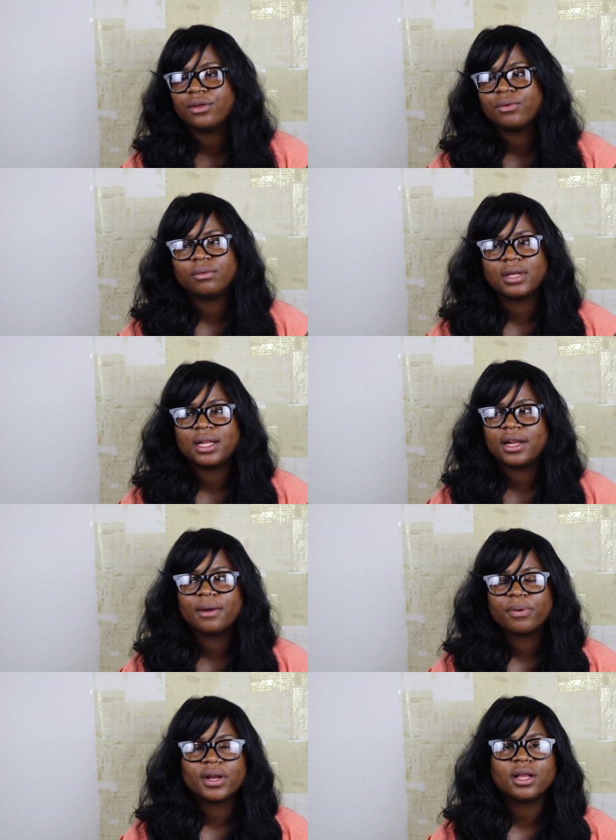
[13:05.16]
you, and
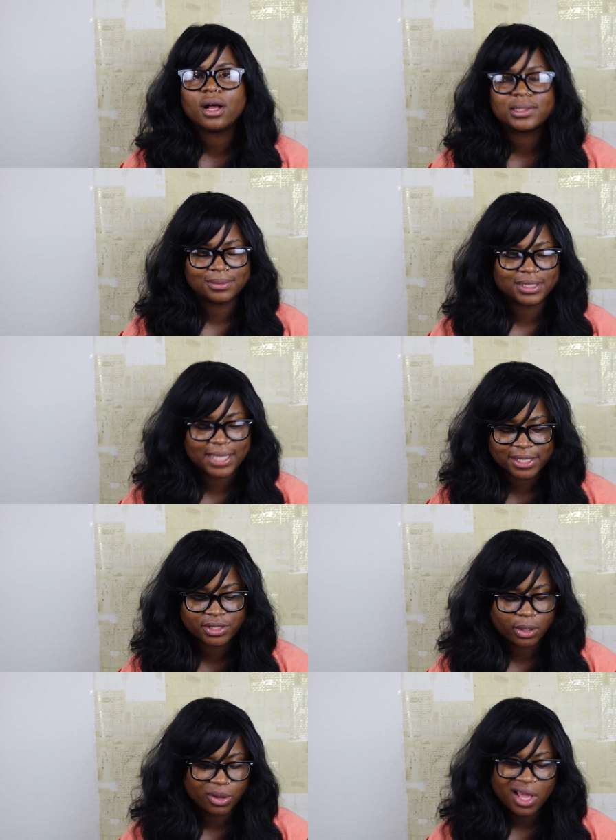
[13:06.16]
they're pretty awesome states.
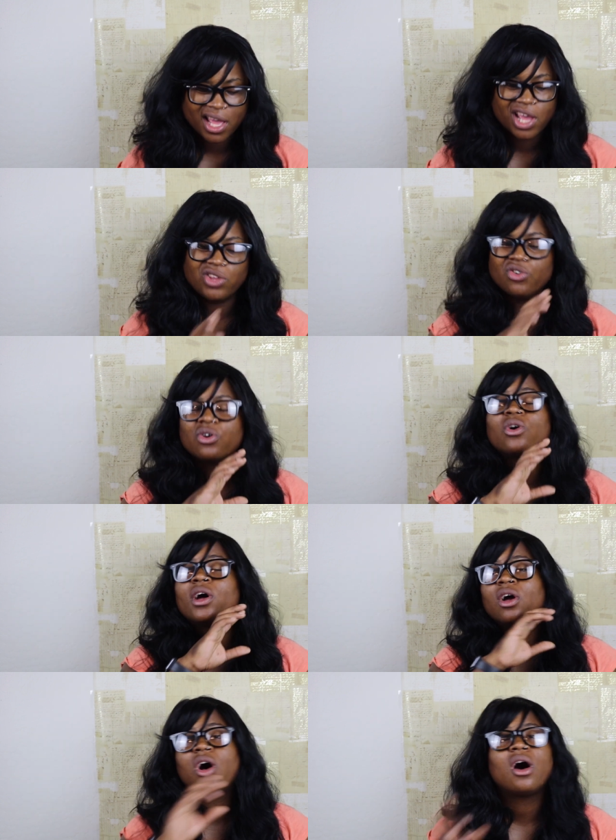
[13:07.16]
So you're
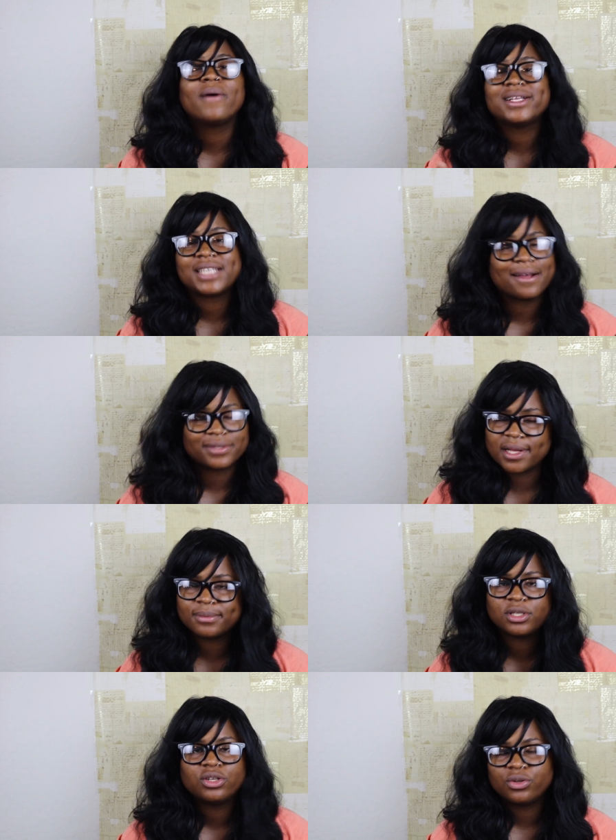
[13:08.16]
going to always have
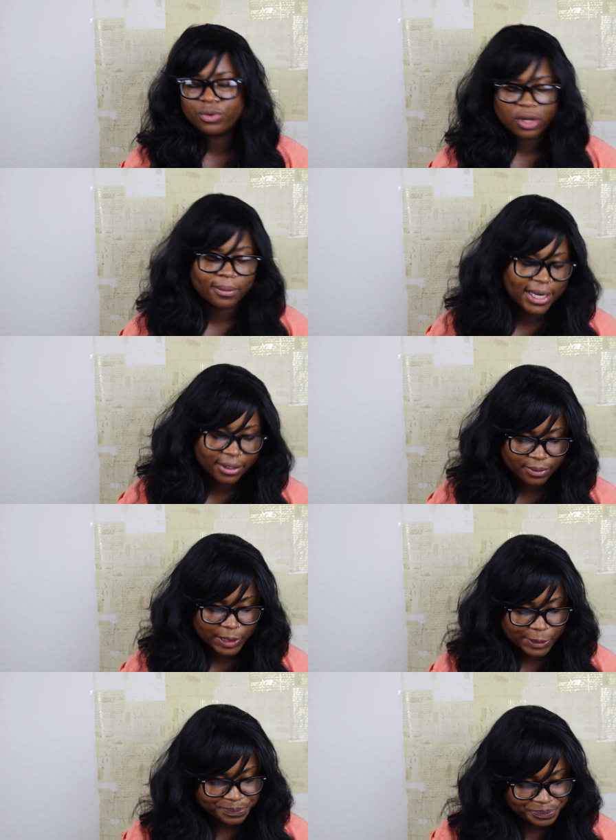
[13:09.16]
something to do no matter
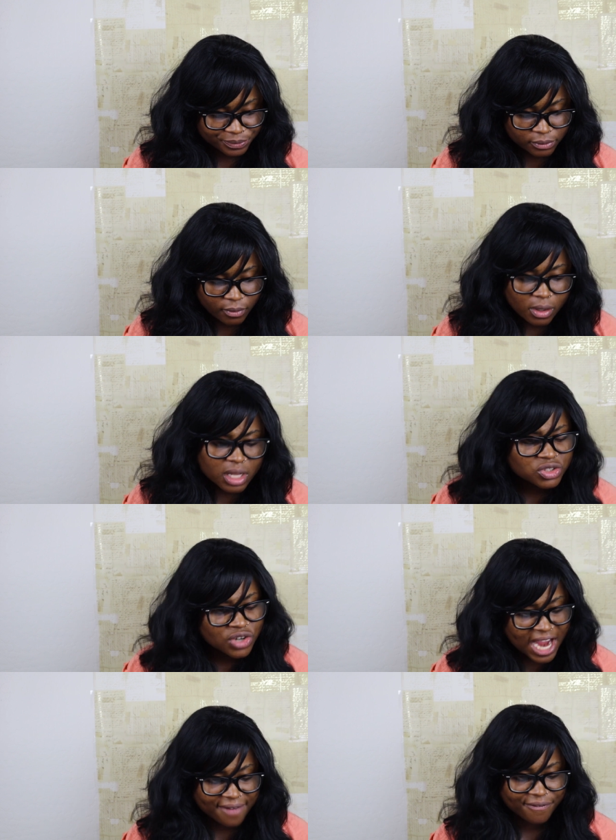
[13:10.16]
what.
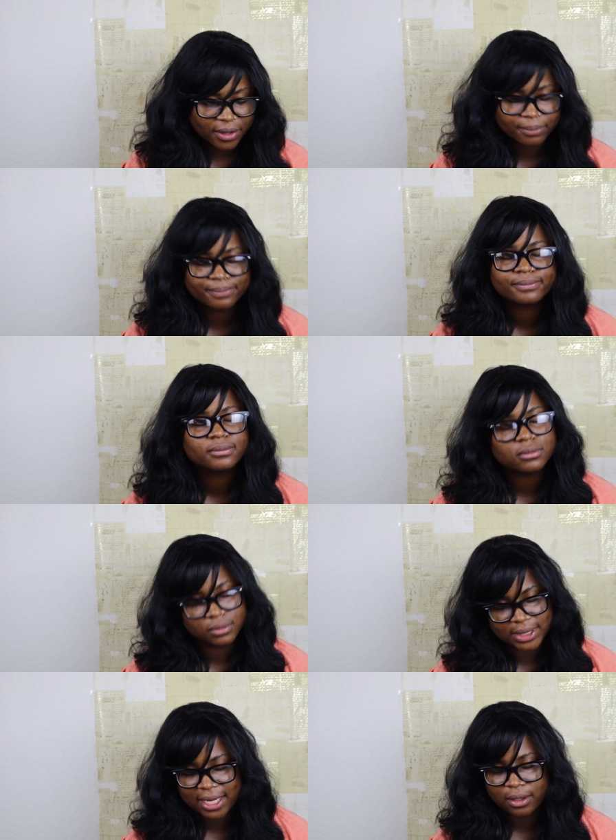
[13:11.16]
Traffic.
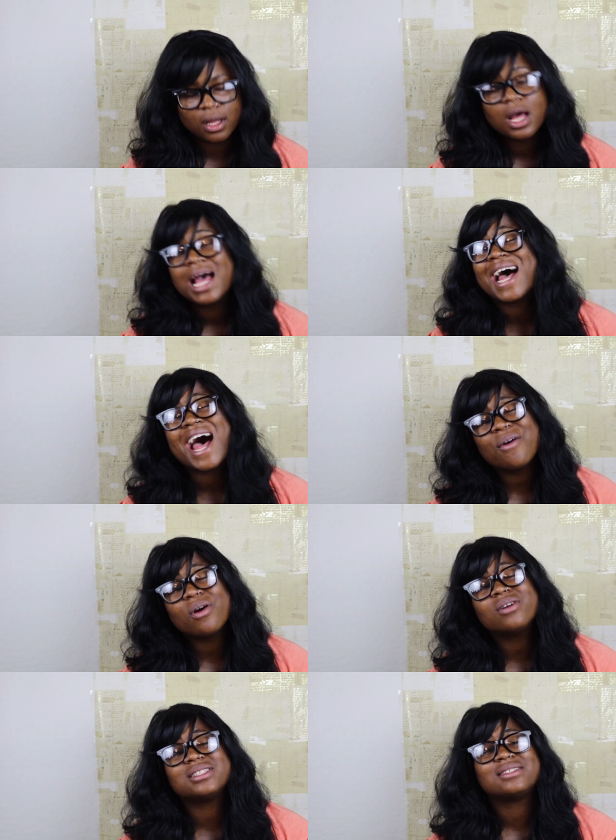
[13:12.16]
Now, I
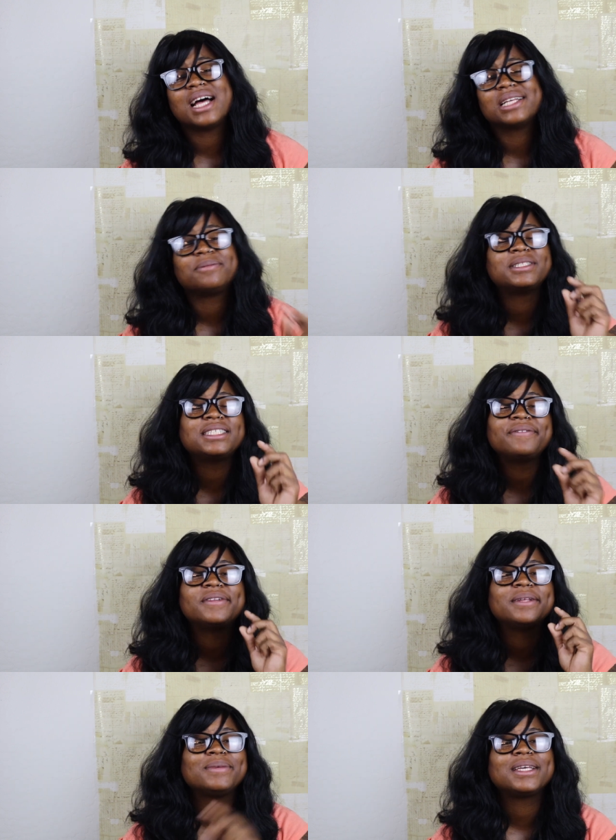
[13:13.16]
wrote this down
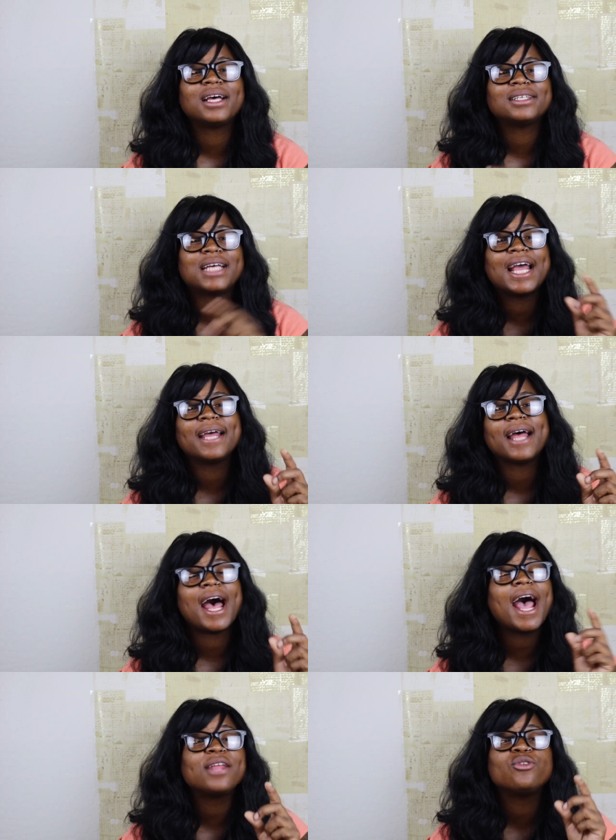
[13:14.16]
specifically because
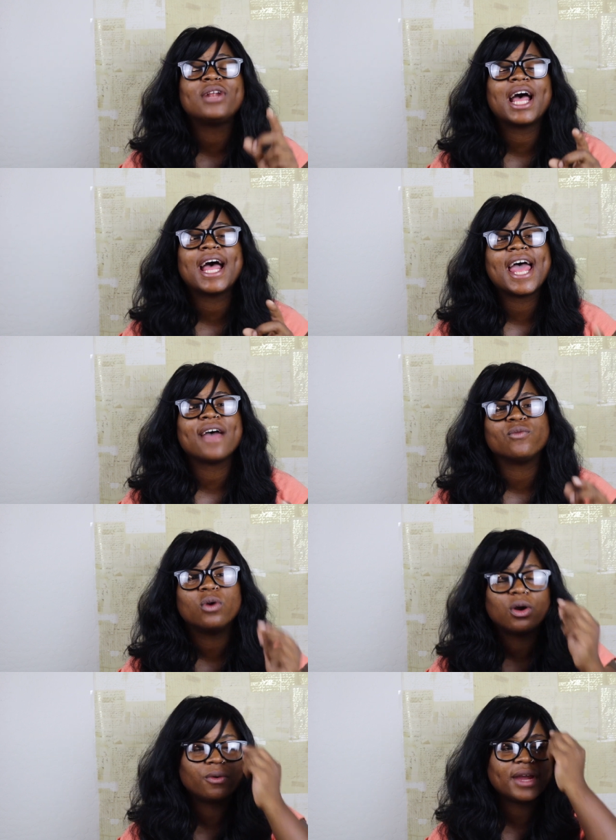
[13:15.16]
I do not have
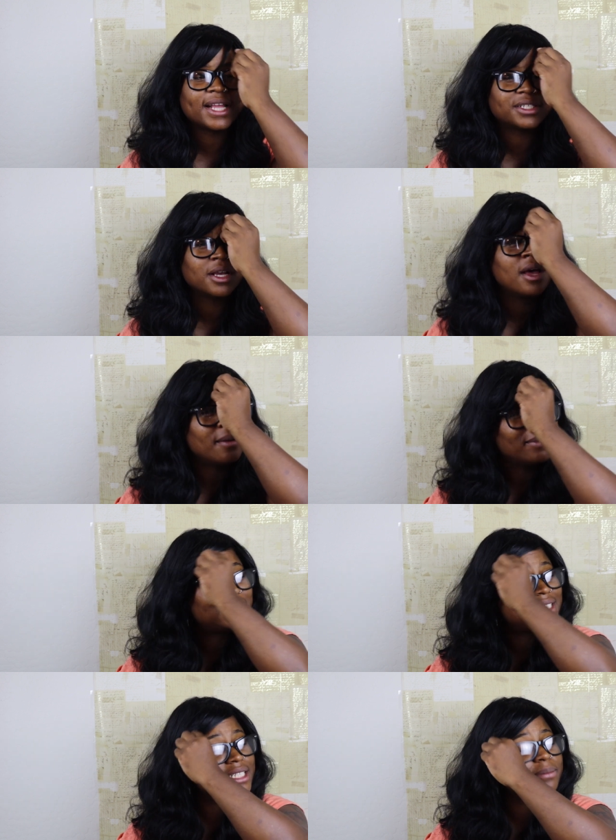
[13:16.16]
road rage, but
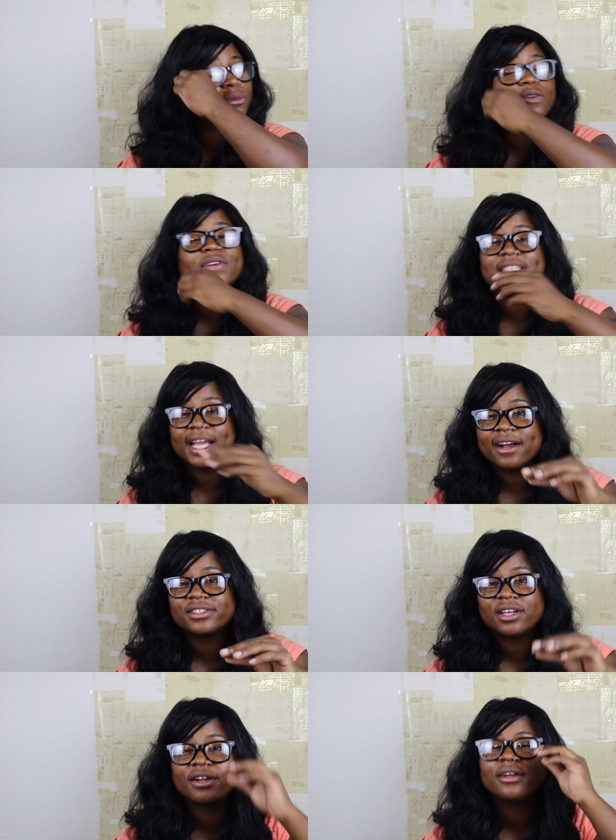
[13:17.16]
since moving to
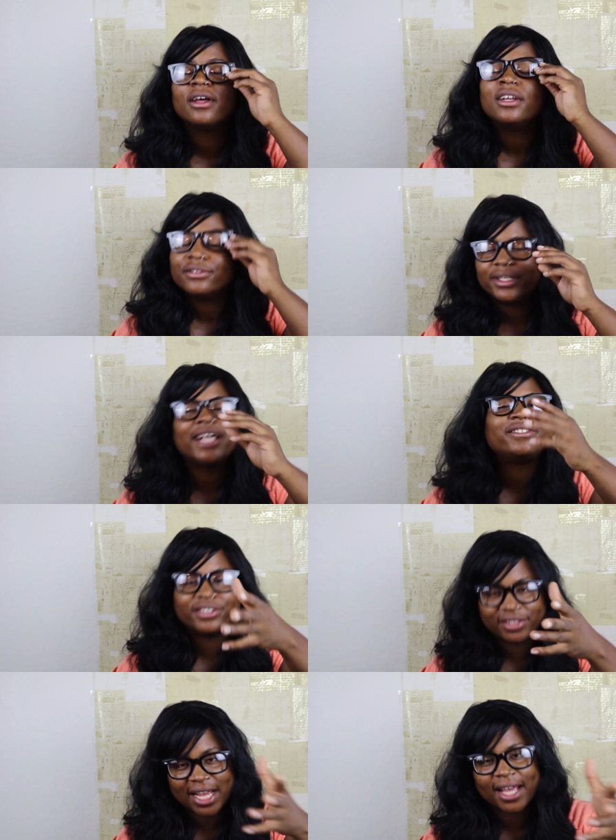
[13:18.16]
Arizona, let's
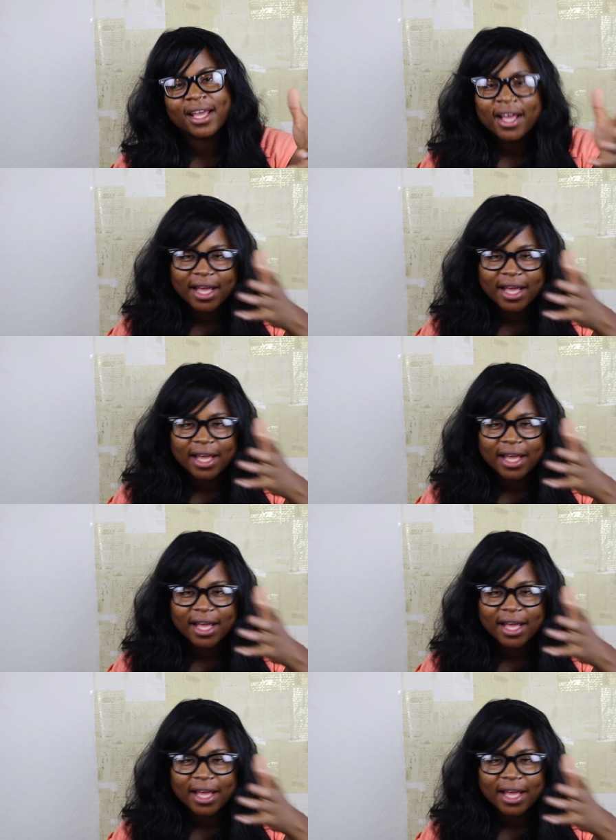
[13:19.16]
just say